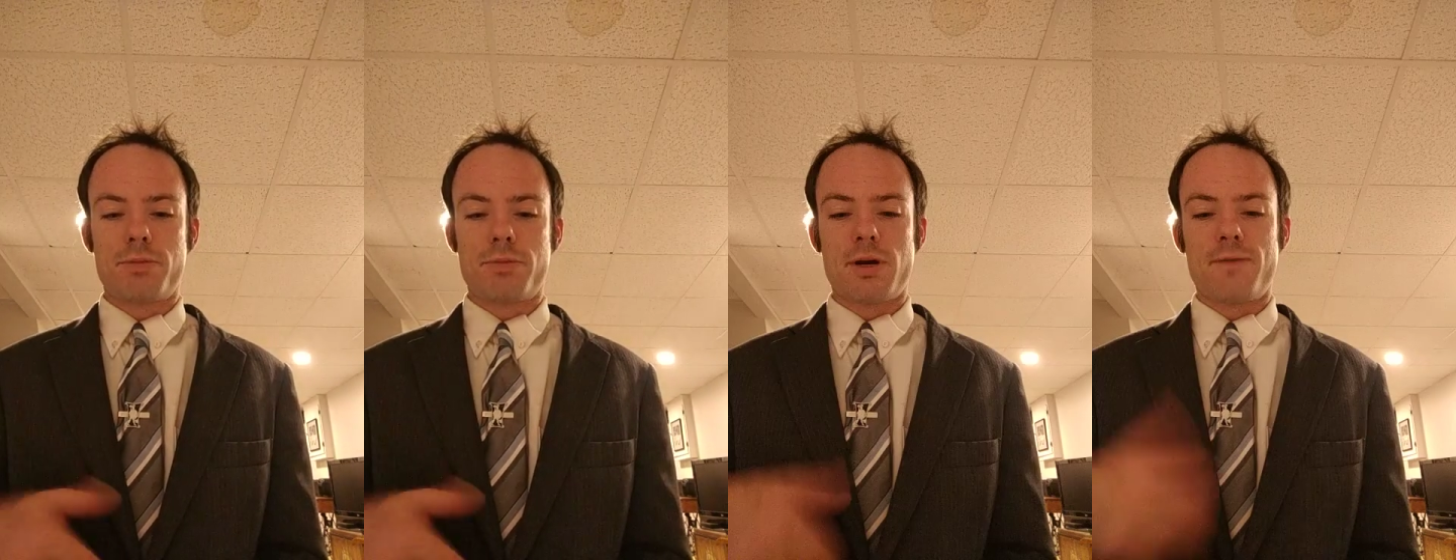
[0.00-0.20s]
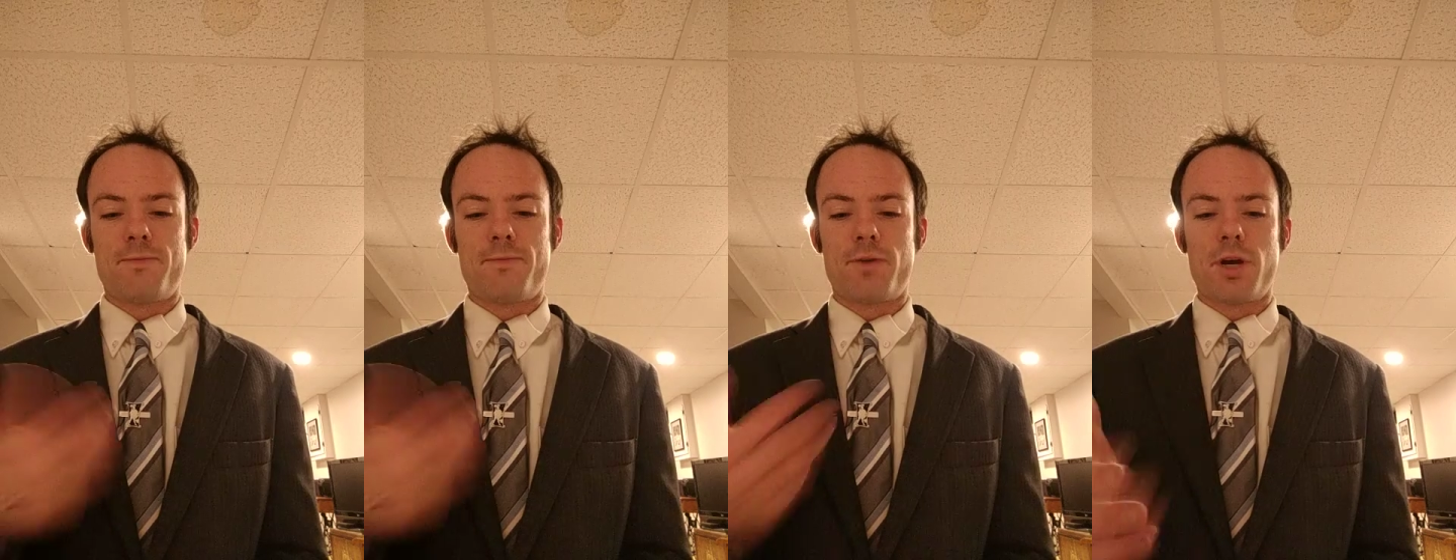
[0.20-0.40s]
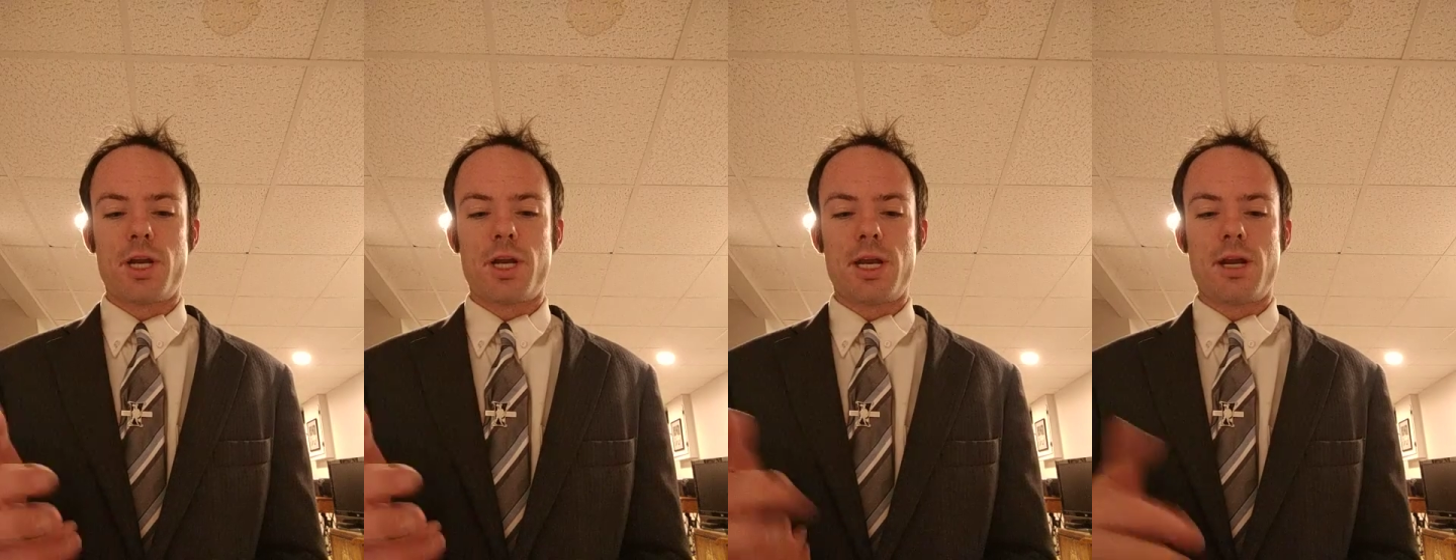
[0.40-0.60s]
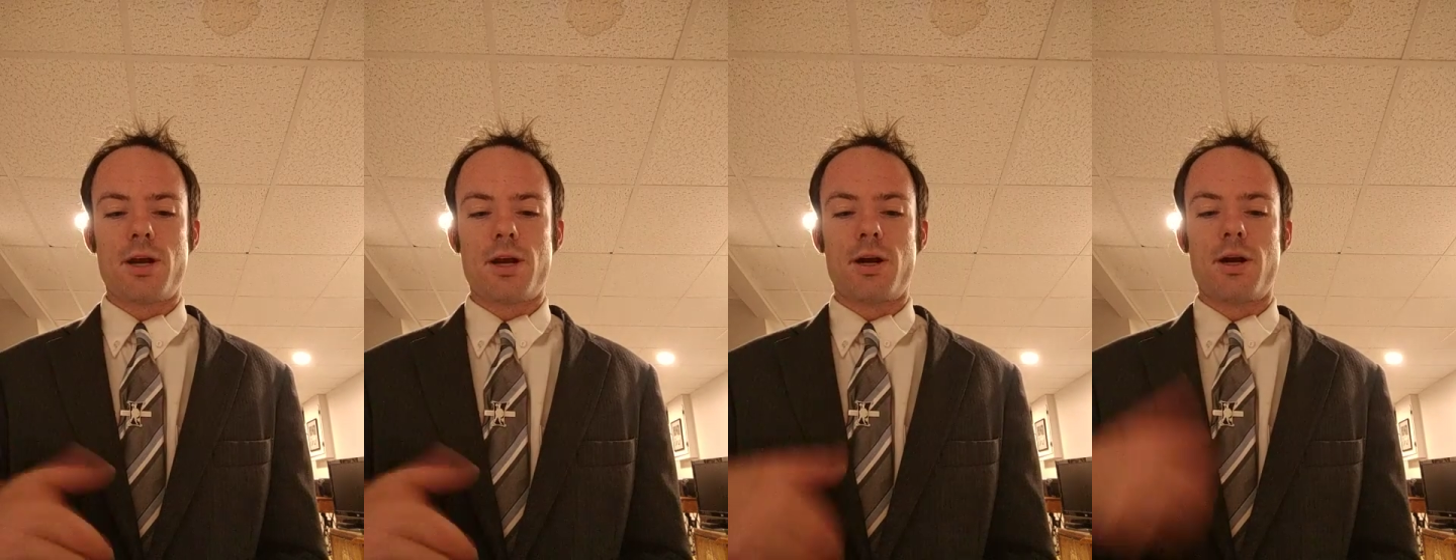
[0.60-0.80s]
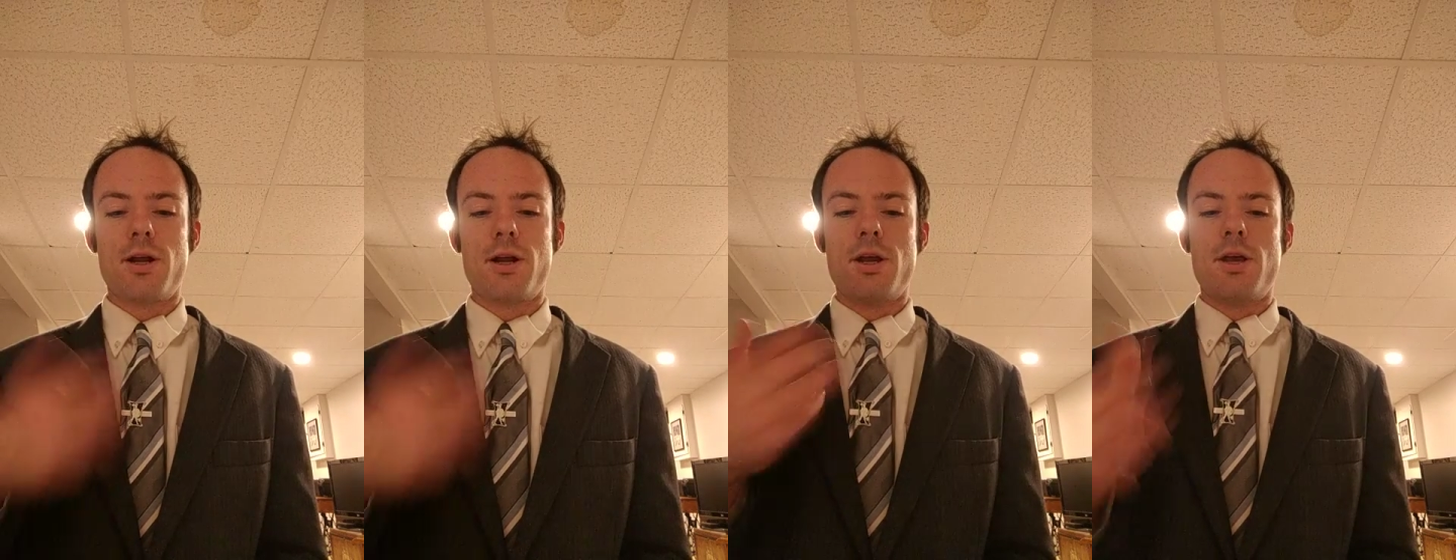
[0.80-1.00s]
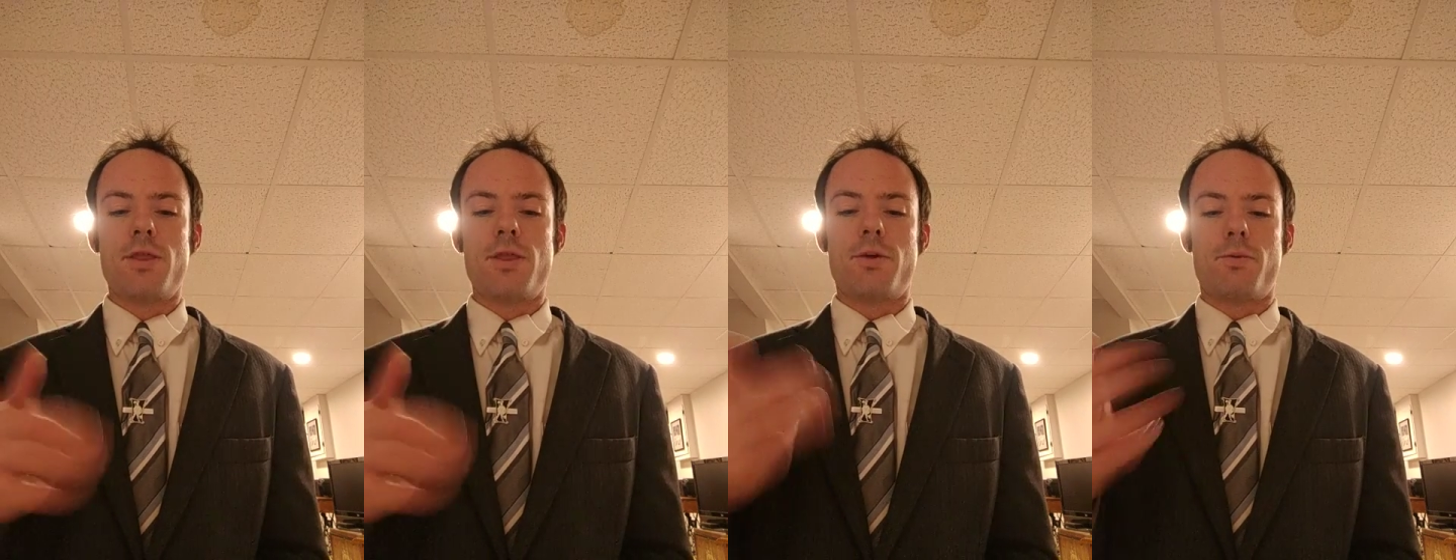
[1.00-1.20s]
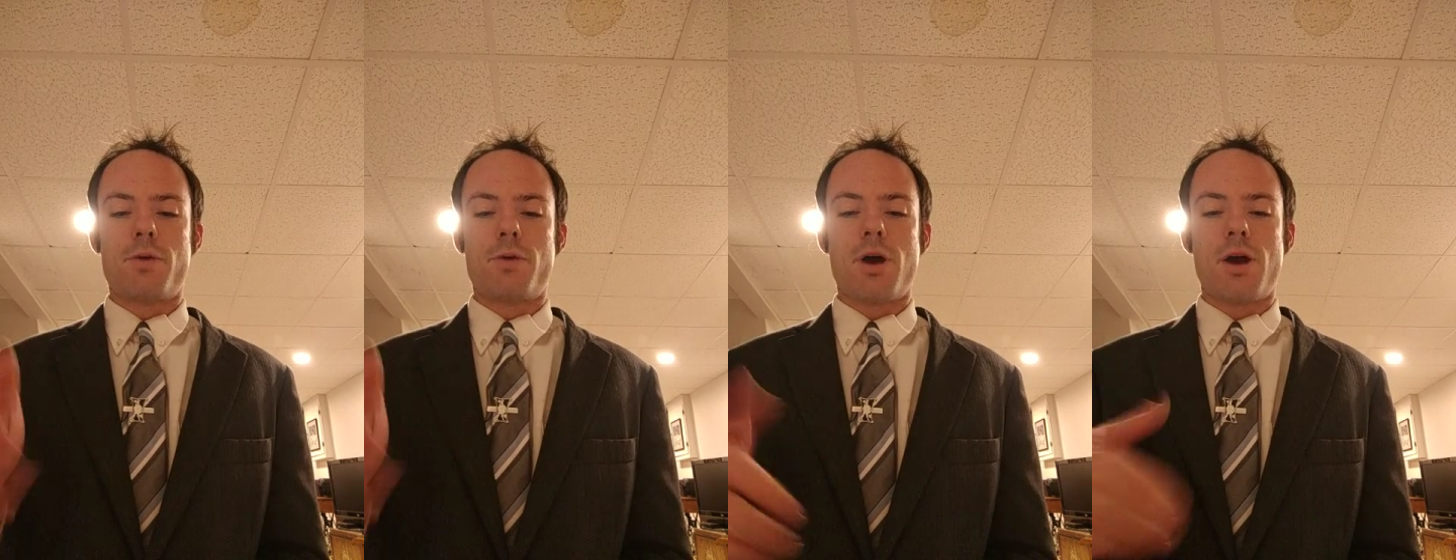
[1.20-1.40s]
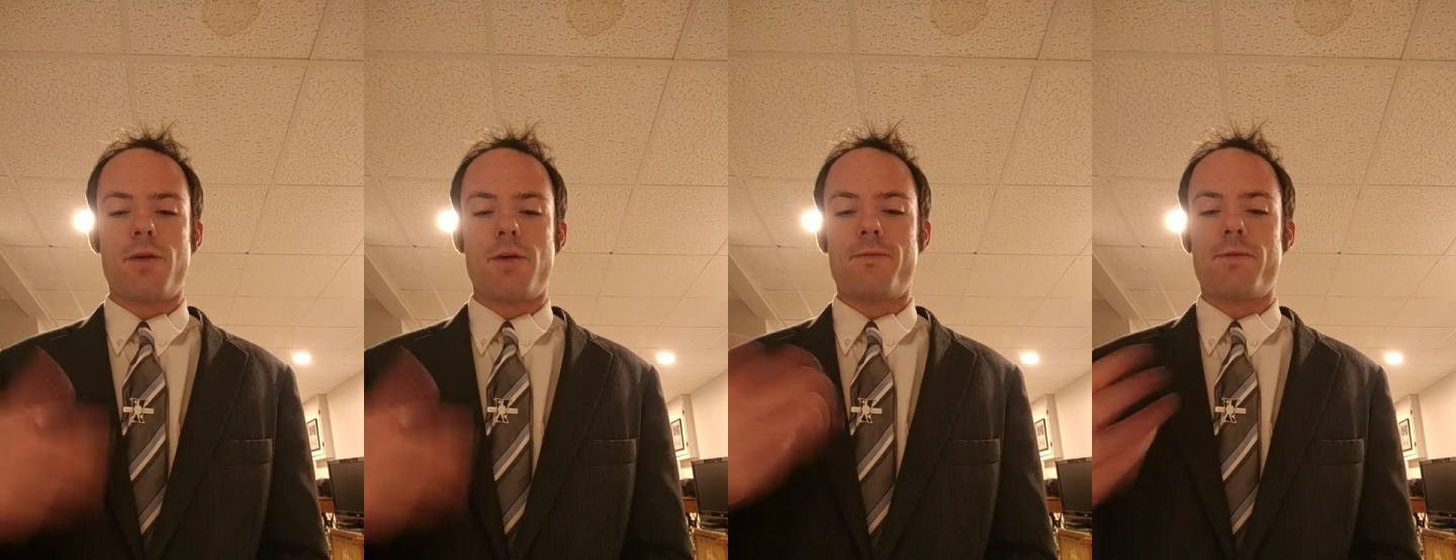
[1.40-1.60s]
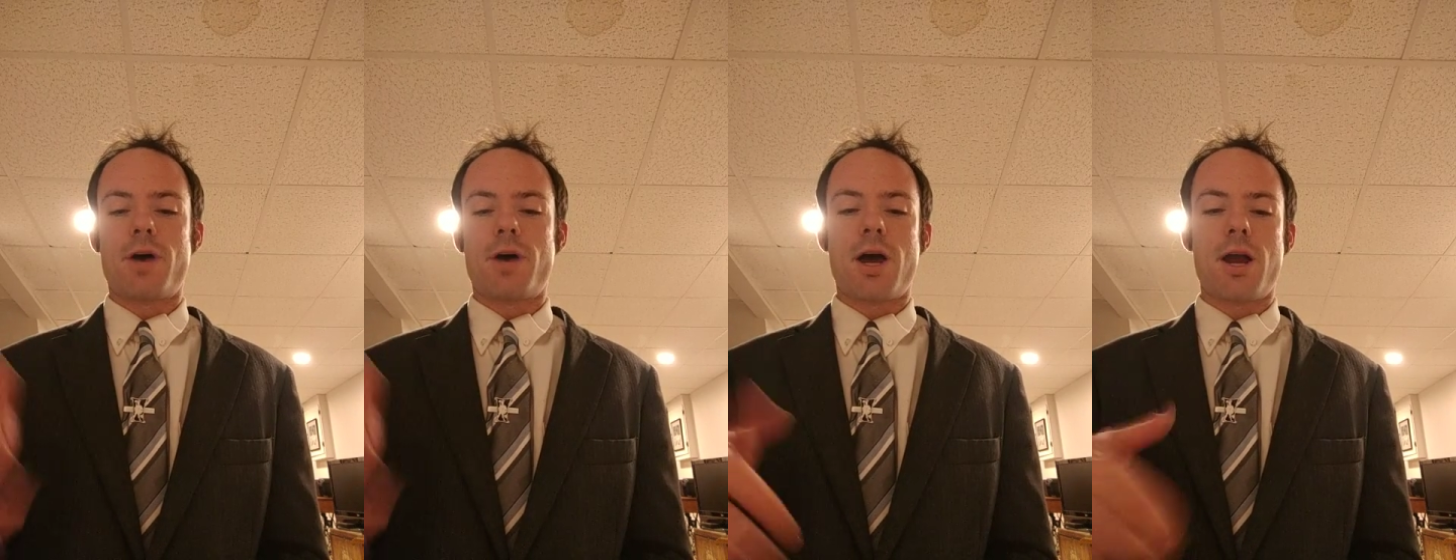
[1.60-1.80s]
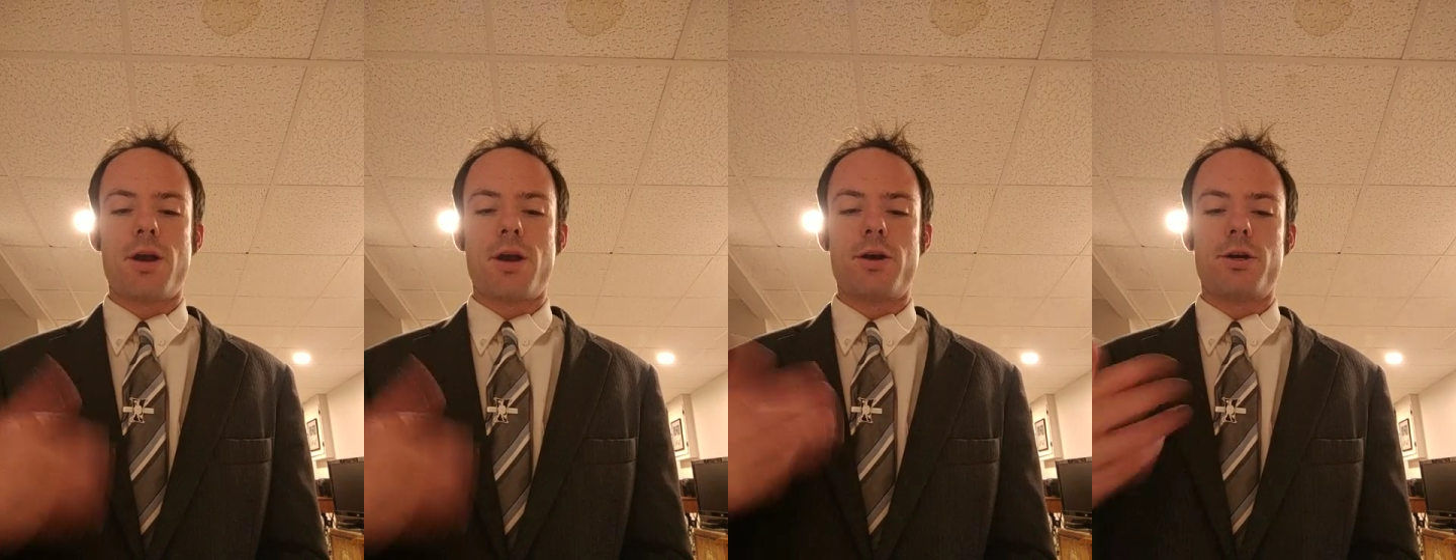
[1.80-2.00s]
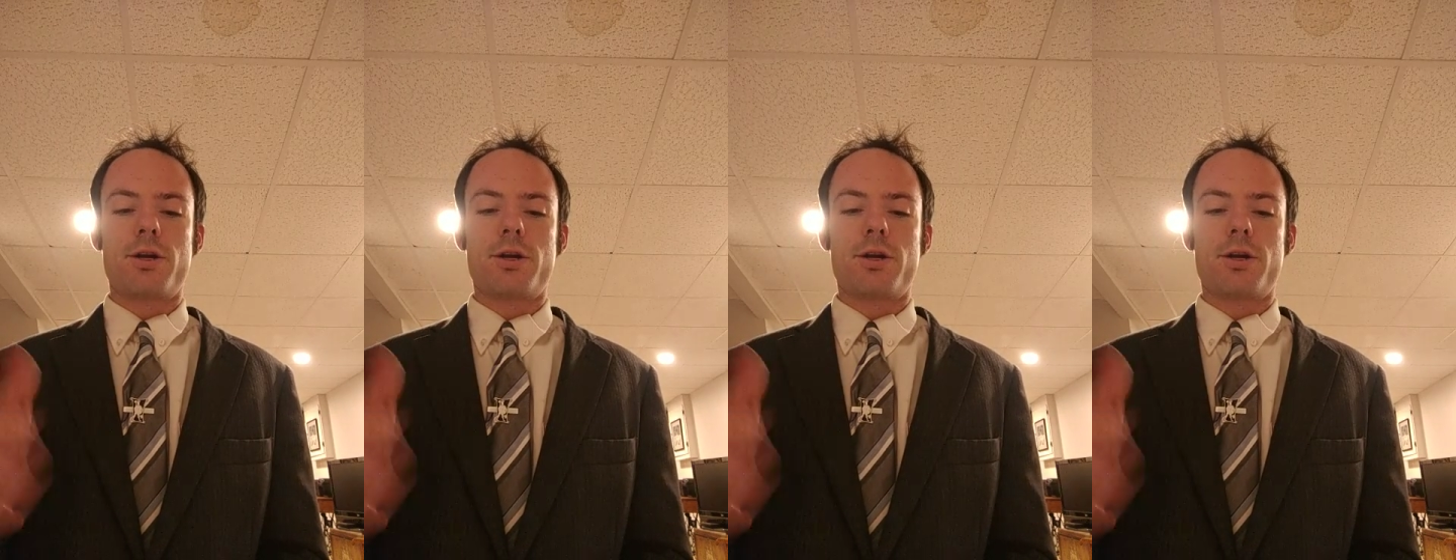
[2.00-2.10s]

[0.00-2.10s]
But for here, the rod of iron